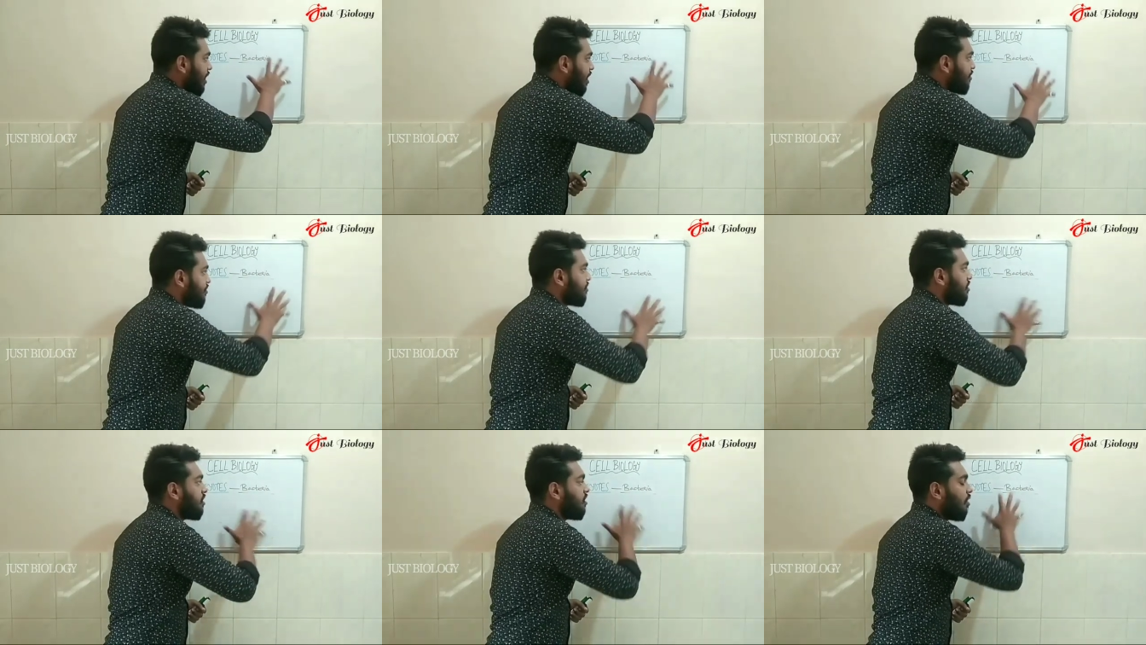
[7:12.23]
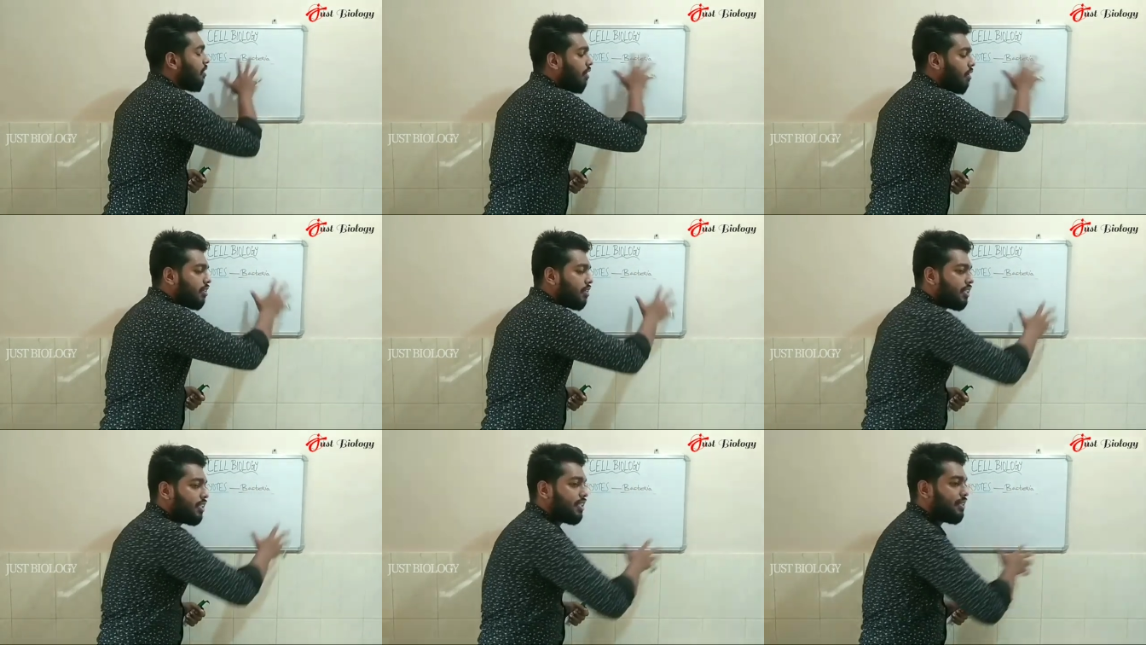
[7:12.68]
have
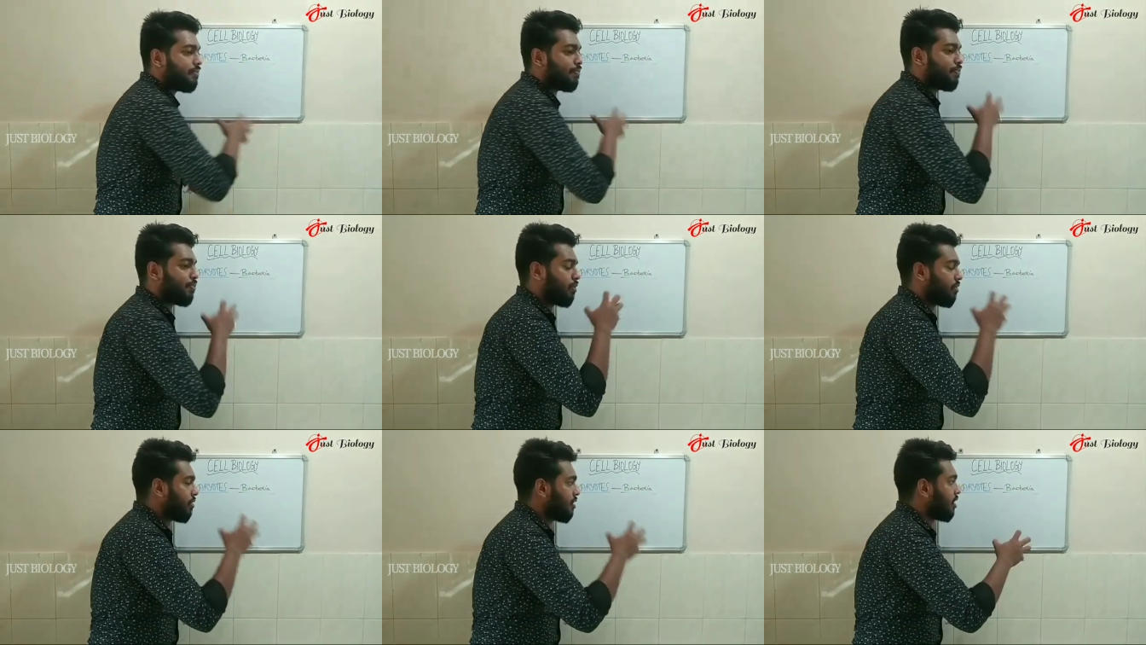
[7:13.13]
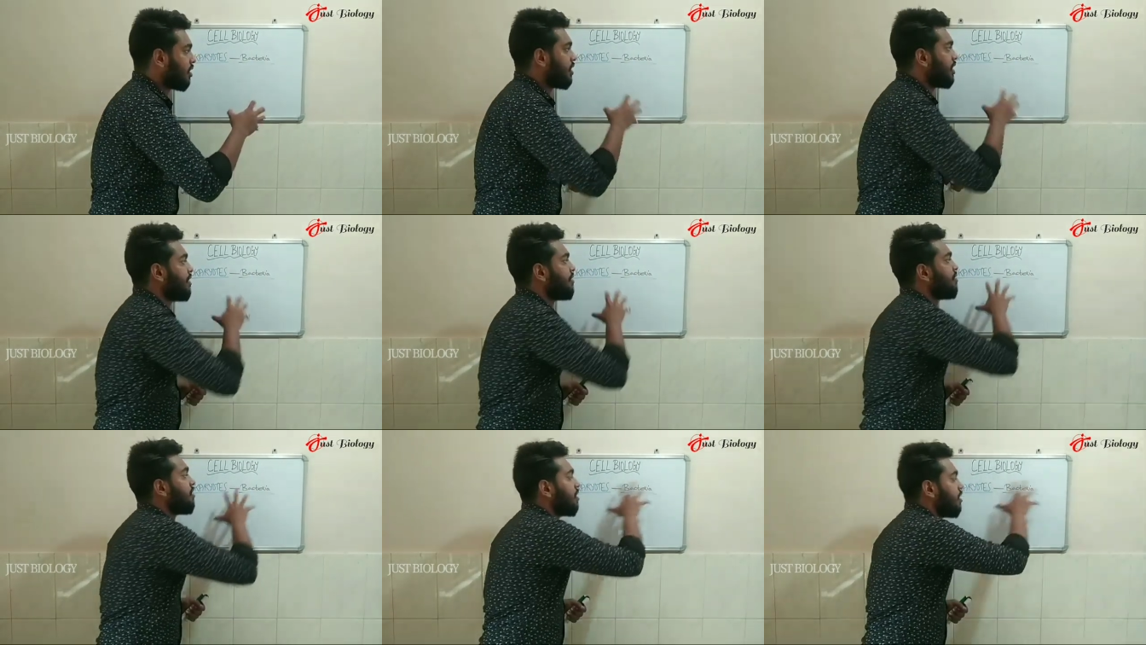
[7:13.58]
got the
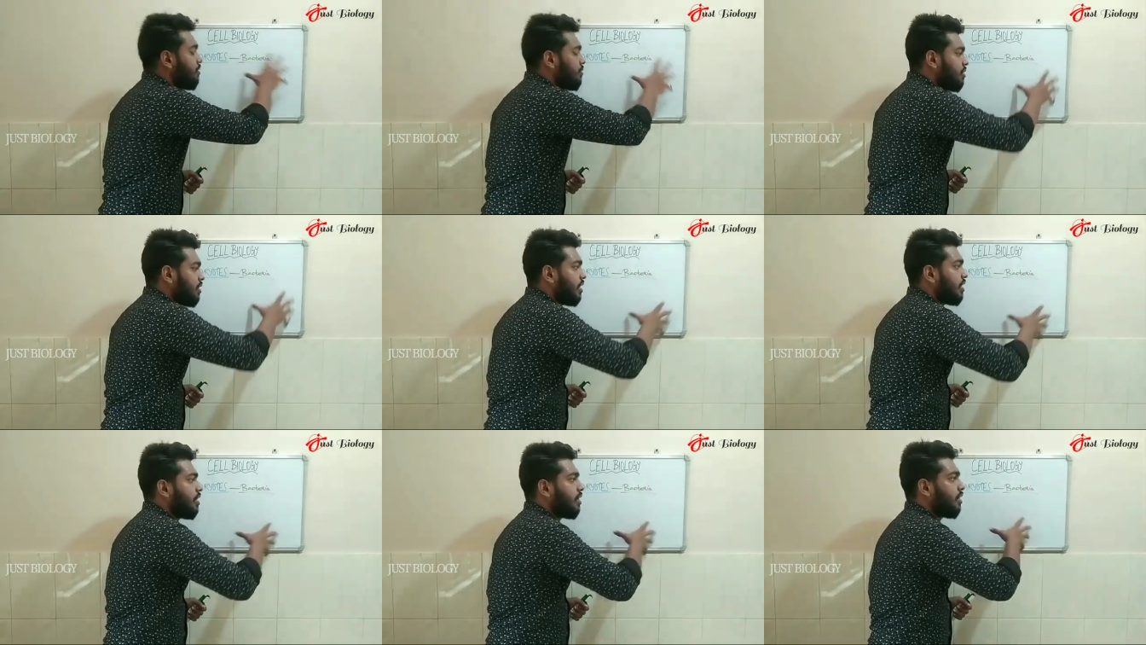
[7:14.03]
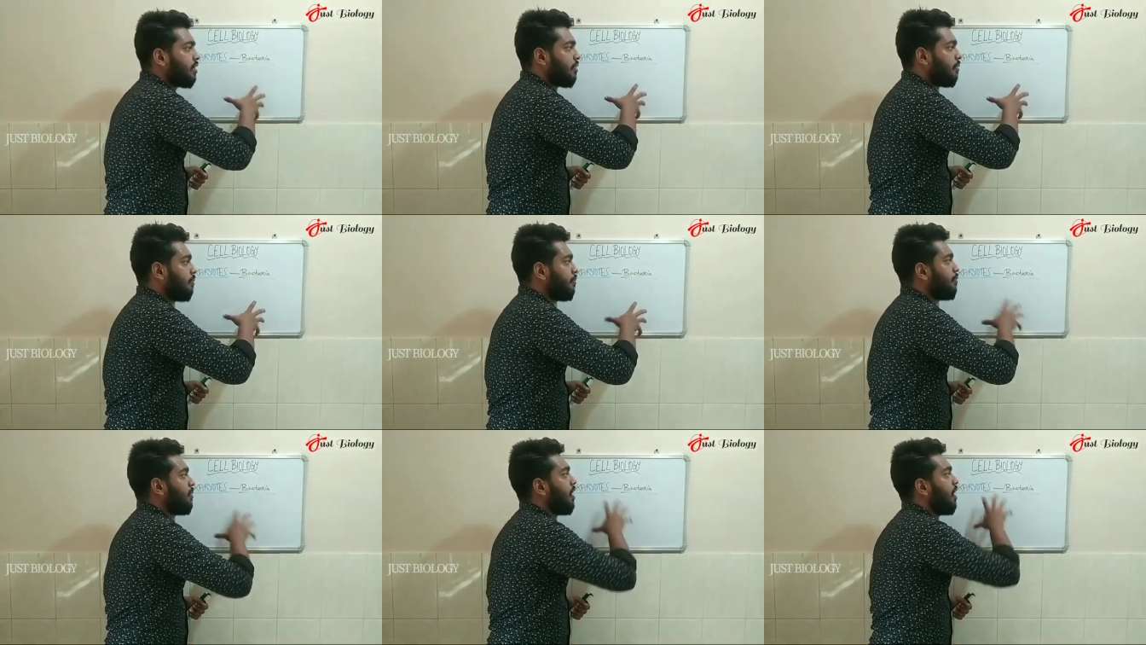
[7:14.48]
protective
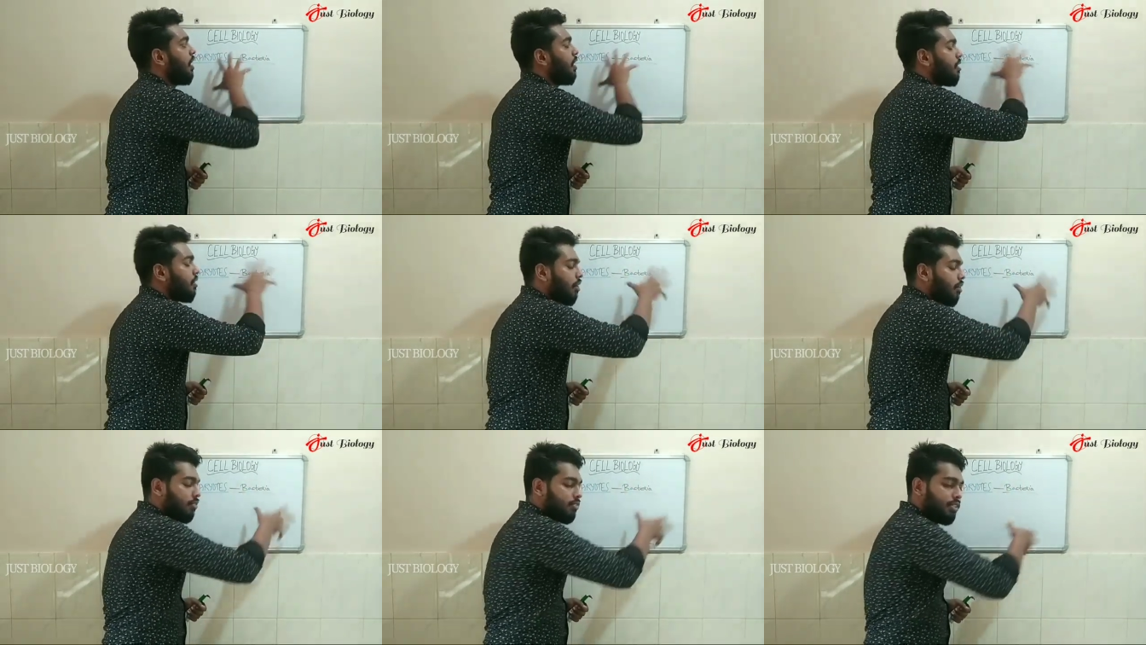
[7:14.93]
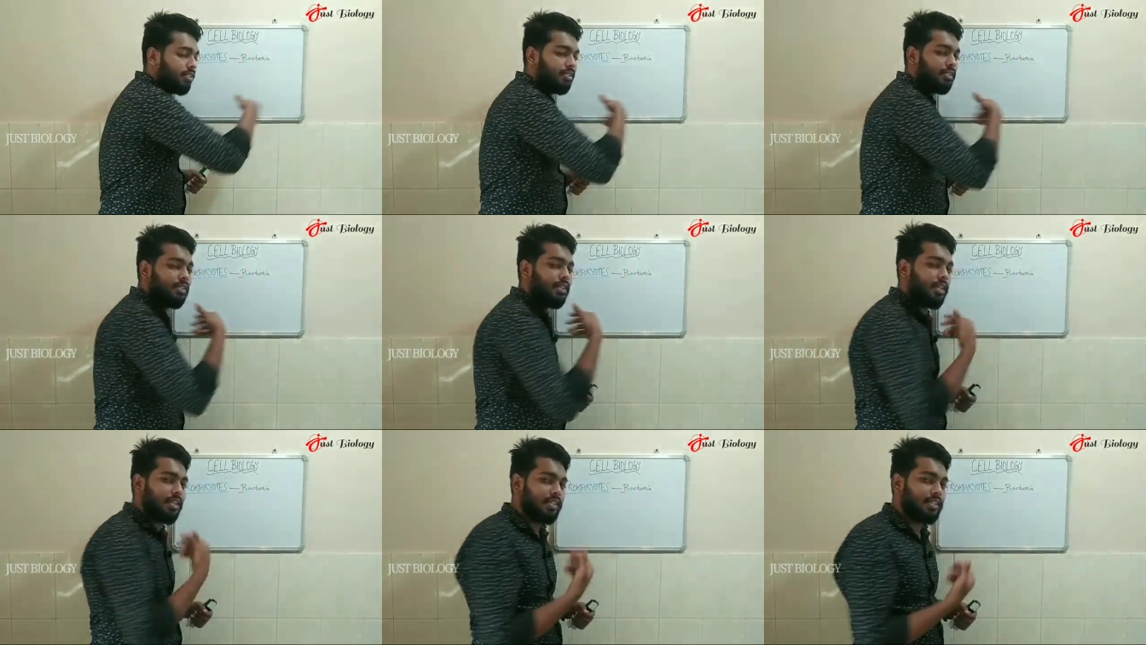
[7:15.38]
covering around
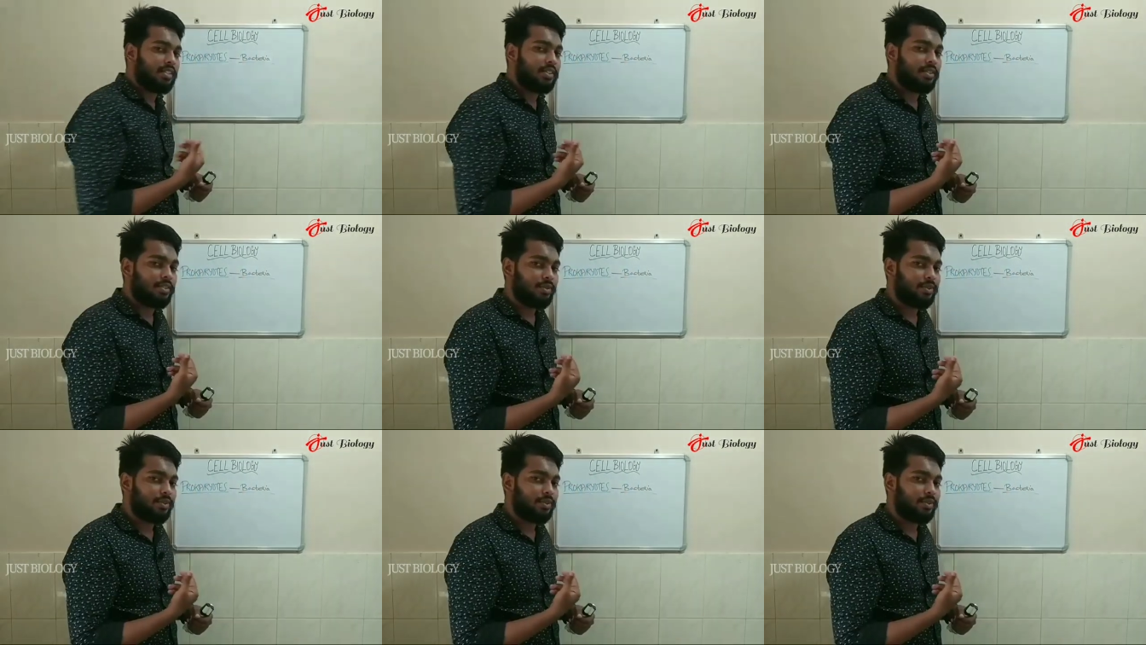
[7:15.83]
these cells,